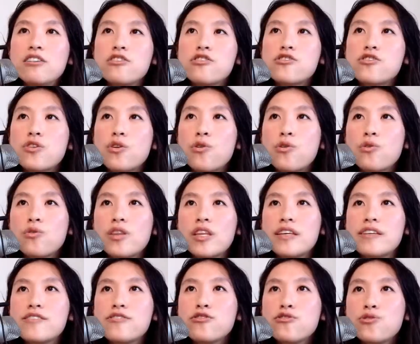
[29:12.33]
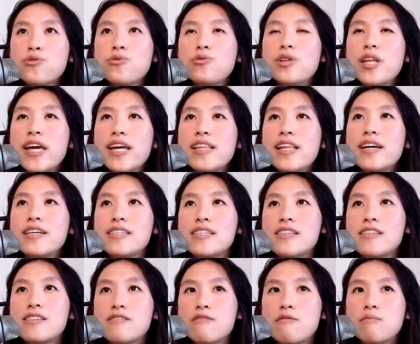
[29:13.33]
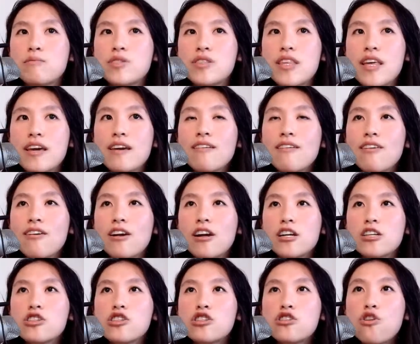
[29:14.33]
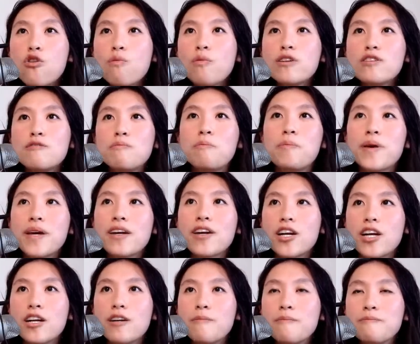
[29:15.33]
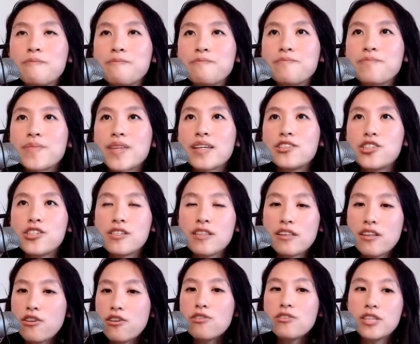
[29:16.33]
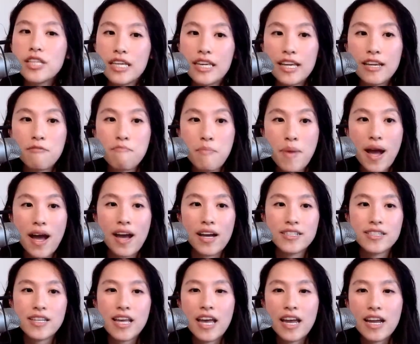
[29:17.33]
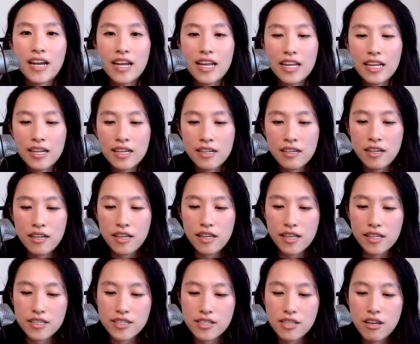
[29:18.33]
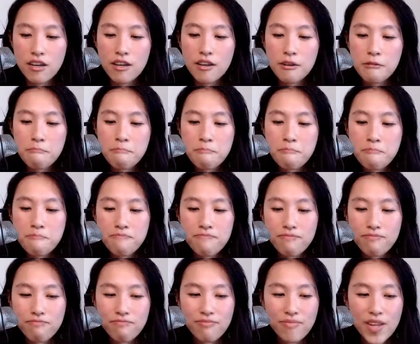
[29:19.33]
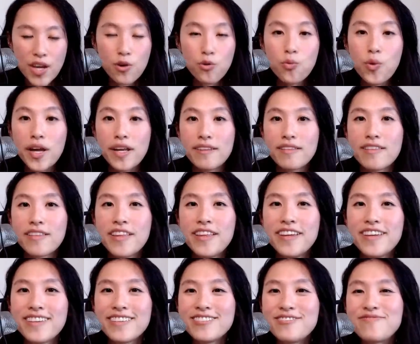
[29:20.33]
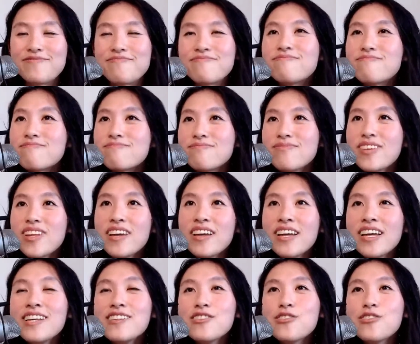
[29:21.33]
So these new ley line systems, they are so much bigger, just literally in mass and in its width. okay,